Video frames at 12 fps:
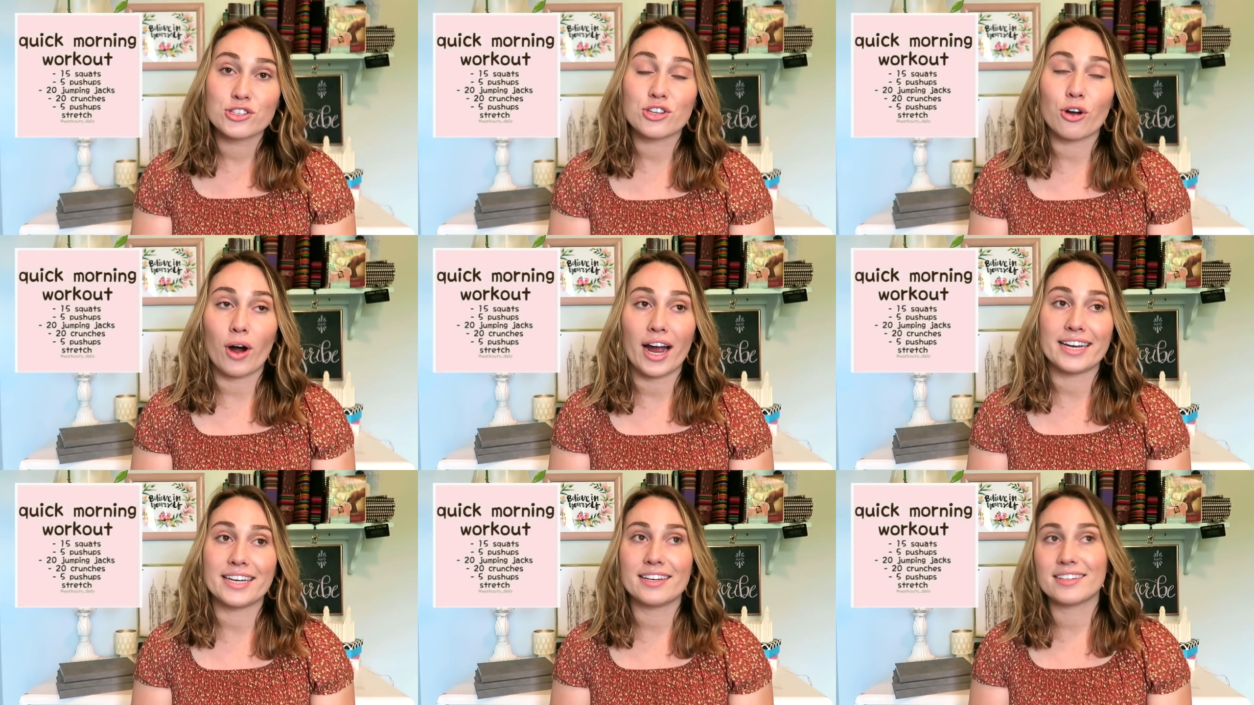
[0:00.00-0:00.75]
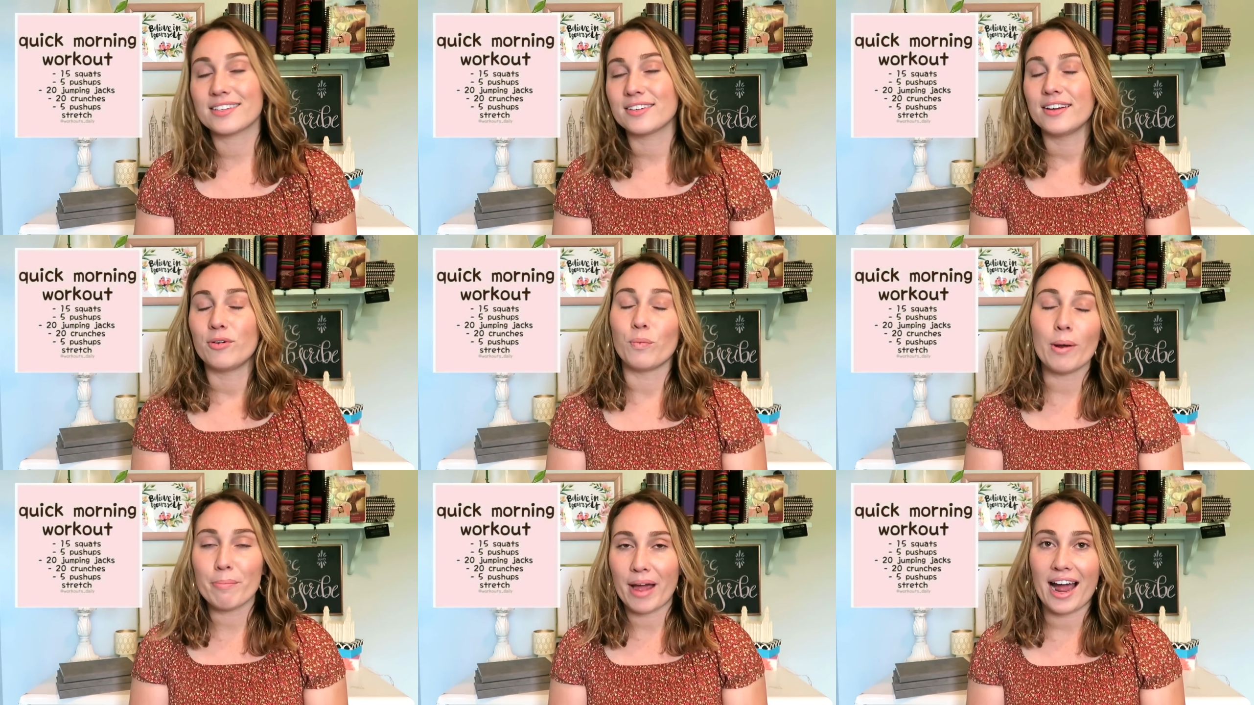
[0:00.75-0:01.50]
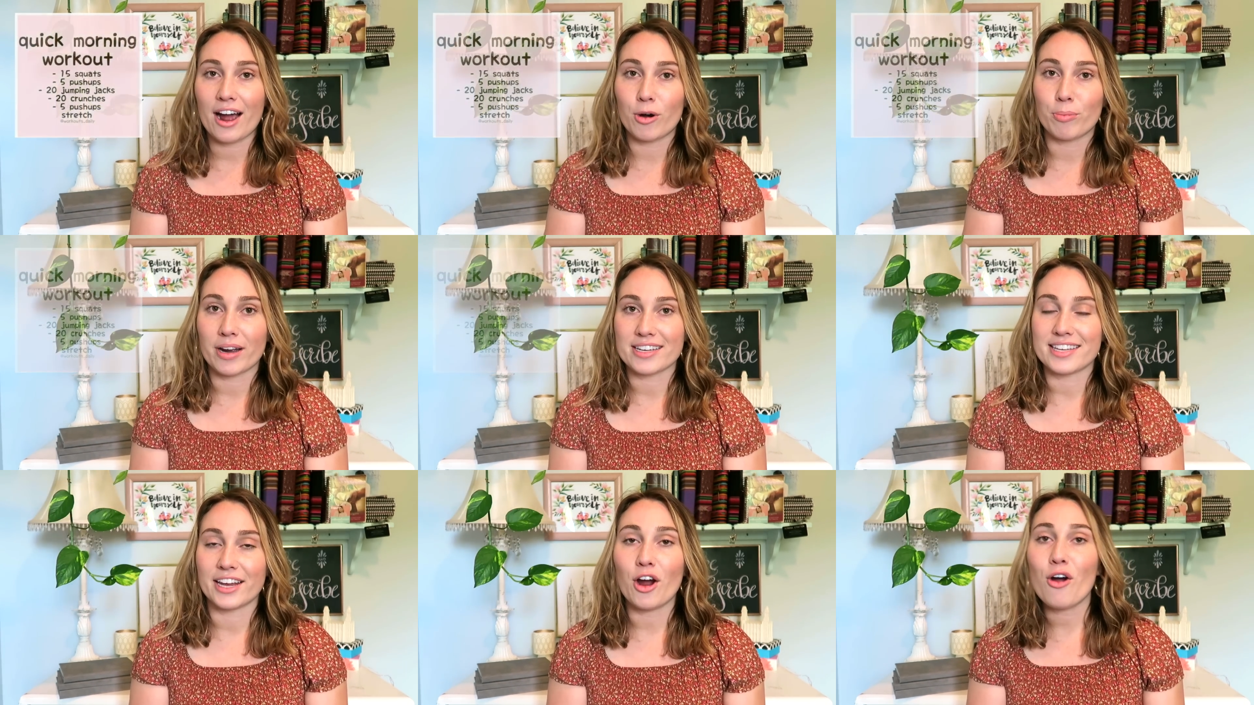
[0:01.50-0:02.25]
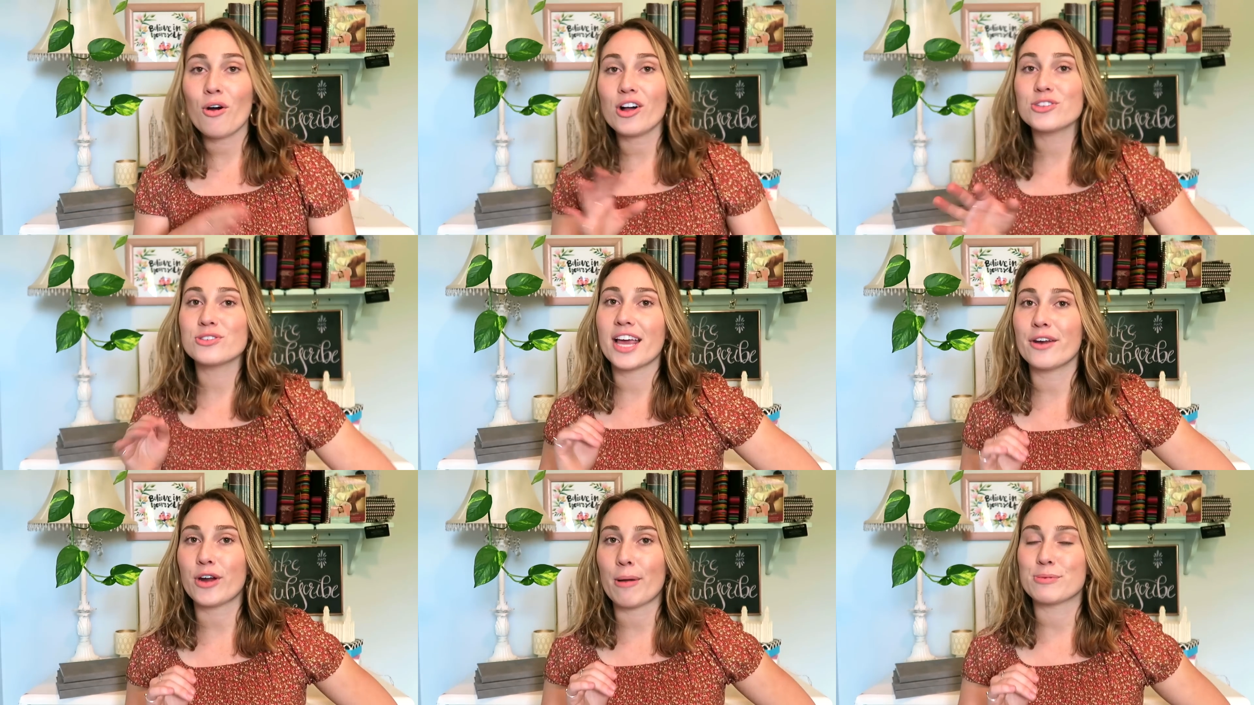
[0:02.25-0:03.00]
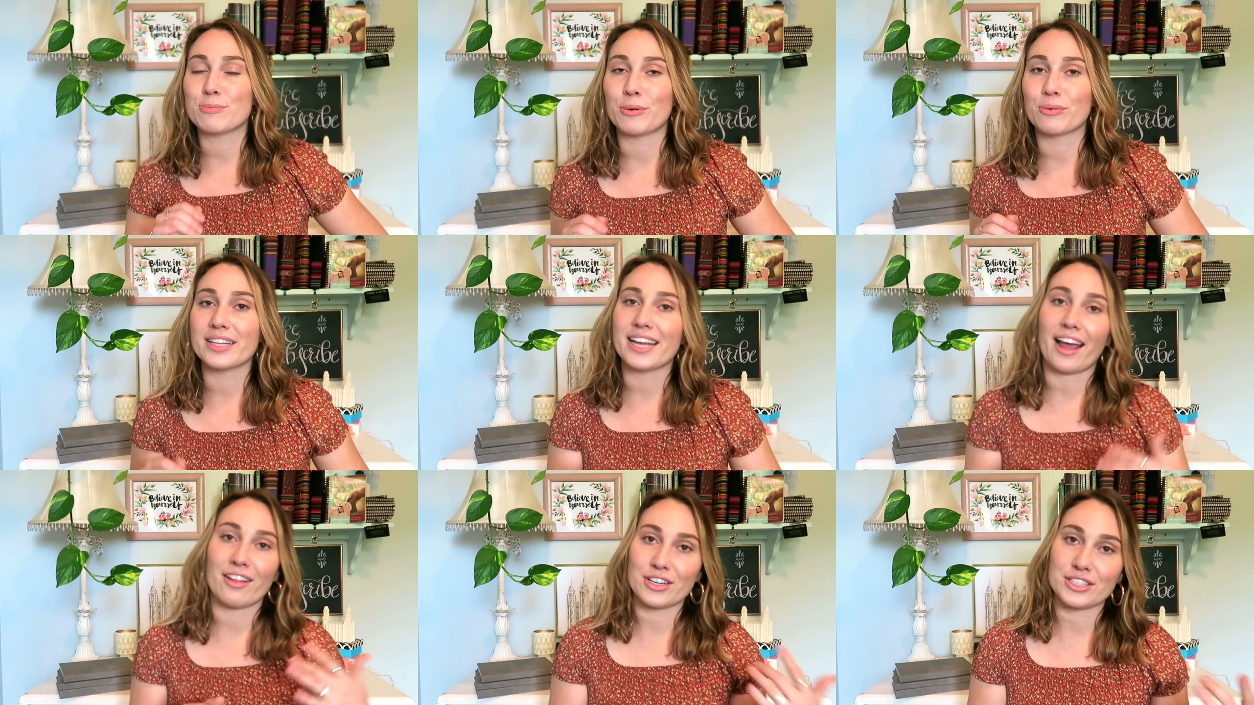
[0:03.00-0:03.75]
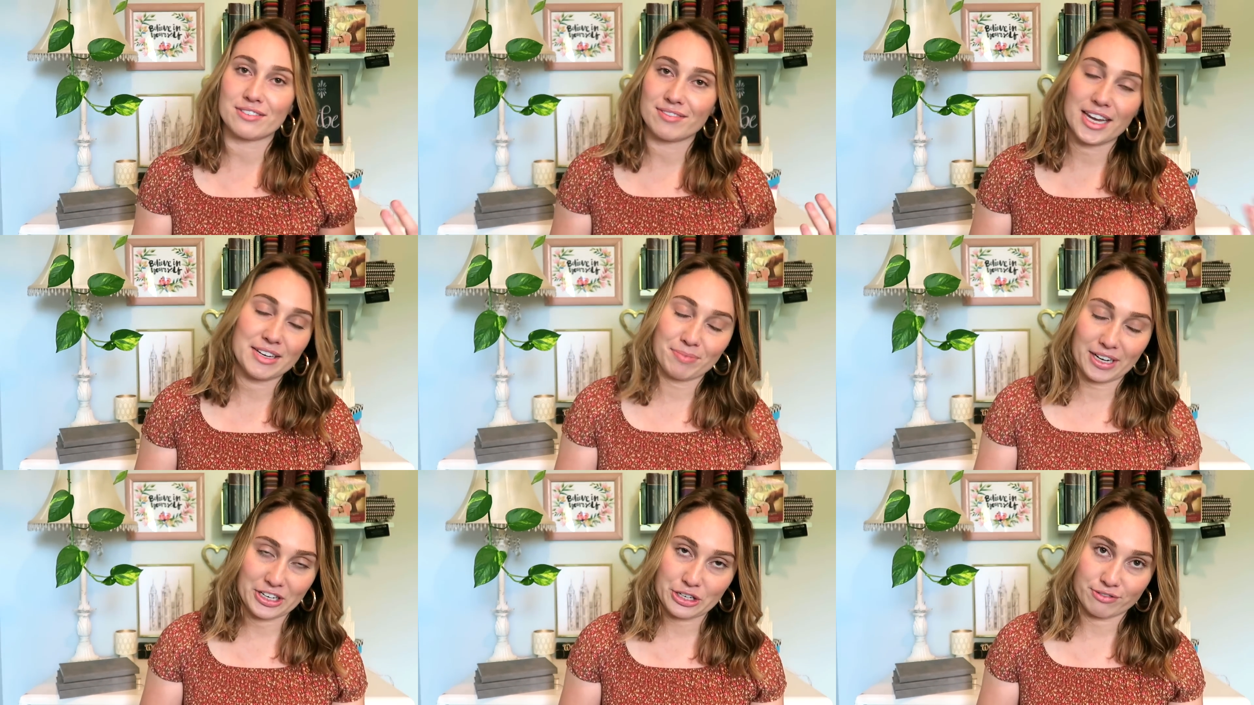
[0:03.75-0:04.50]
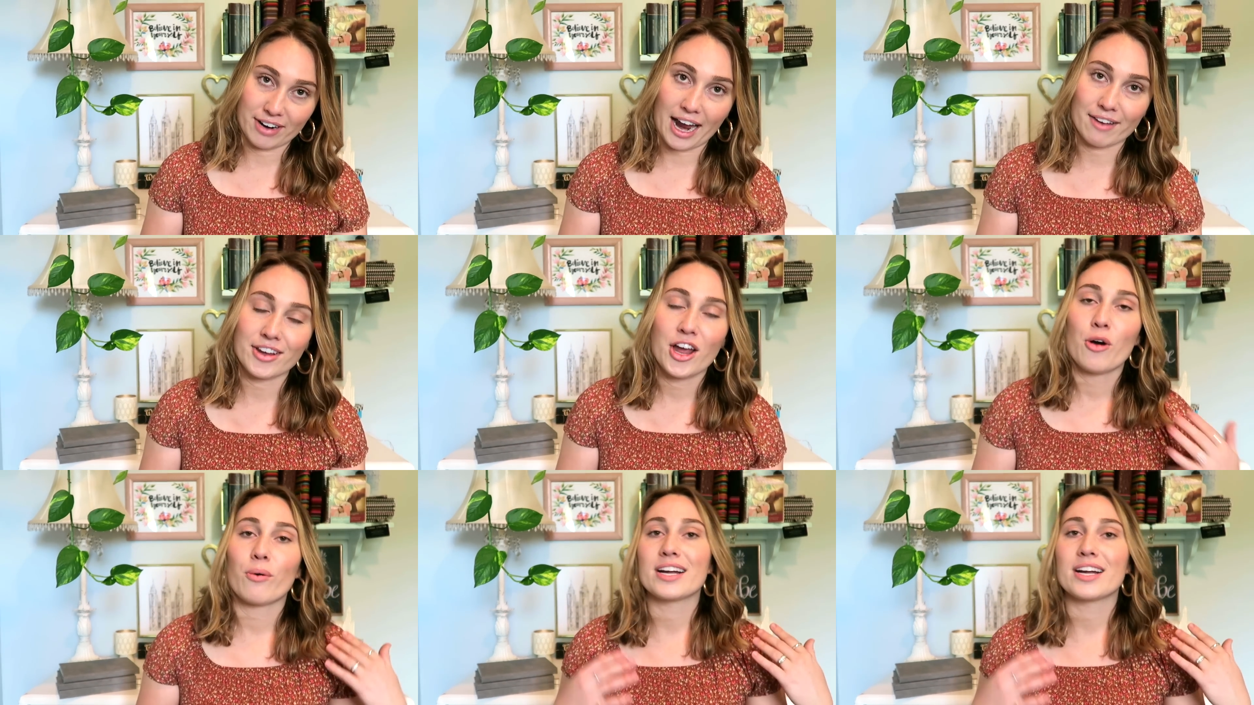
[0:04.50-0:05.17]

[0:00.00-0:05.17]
So I didn't wimp out by saying, oh, I'll do 10 reps, but really I only am gonna do five.